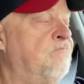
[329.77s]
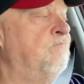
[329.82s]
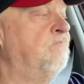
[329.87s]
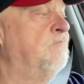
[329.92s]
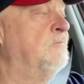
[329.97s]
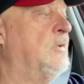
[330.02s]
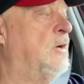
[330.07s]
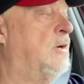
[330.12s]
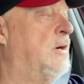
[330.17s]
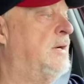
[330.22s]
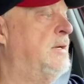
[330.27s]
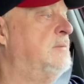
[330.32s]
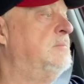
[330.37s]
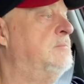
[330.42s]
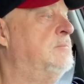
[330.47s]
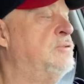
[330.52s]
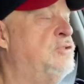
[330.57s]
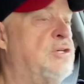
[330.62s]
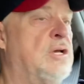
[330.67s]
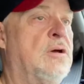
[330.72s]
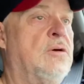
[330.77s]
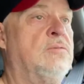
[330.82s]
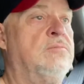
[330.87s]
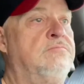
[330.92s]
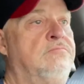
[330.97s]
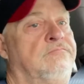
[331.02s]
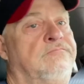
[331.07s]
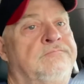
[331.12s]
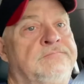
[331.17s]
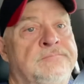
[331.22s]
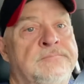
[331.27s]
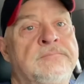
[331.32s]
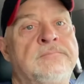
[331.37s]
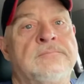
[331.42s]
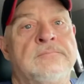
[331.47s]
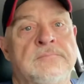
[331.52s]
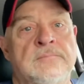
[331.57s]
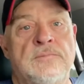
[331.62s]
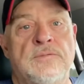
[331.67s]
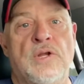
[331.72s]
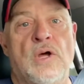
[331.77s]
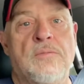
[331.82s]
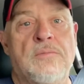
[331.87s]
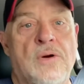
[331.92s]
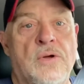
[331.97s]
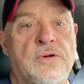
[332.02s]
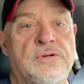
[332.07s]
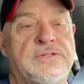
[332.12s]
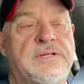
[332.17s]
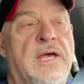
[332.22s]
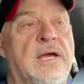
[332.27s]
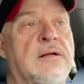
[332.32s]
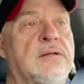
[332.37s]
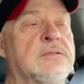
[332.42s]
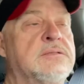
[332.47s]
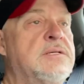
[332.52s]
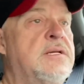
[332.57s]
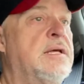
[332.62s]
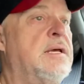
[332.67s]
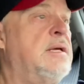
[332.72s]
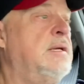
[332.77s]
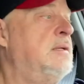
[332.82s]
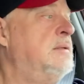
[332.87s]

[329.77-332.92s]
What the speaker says: All right. So no motorcycle today.